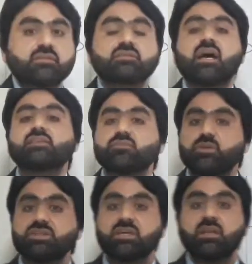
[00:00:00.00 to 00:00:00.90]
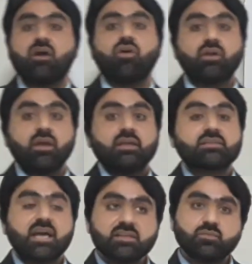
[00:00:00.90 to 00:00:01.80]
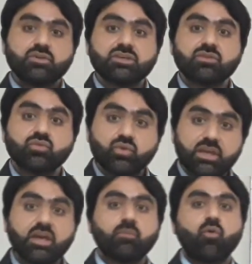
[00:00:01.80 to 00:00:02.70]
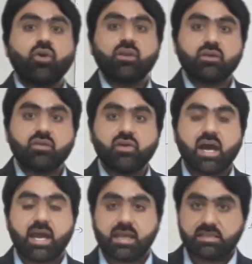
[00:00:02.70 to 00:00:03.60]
transmission or transmission through airborne nuclei